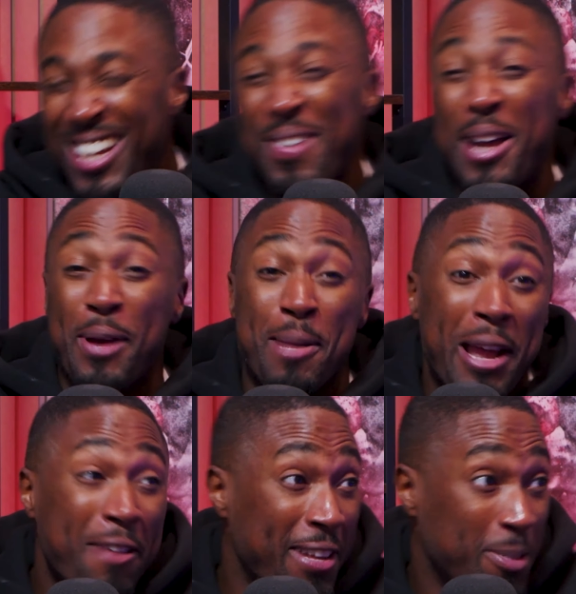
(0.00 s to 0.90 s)
But anyway, um, the
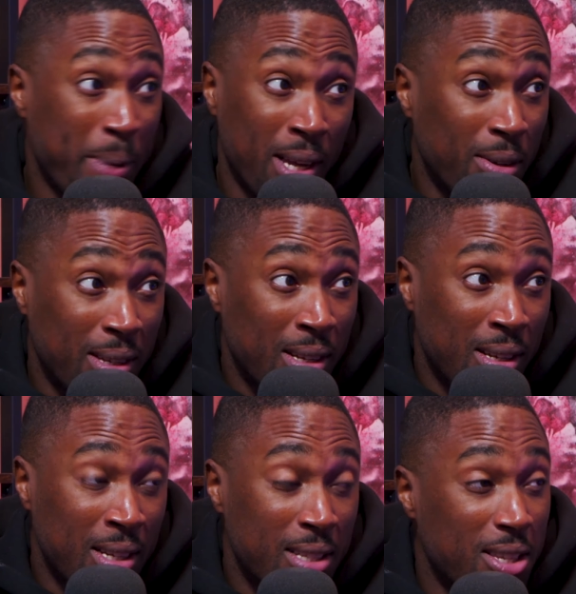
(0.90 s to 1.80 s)
main event's big in,
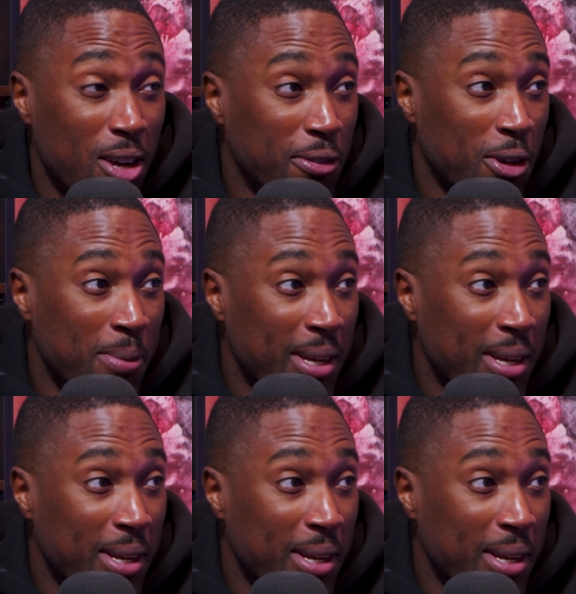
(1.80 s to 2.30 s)
in look, itself, though. Let's,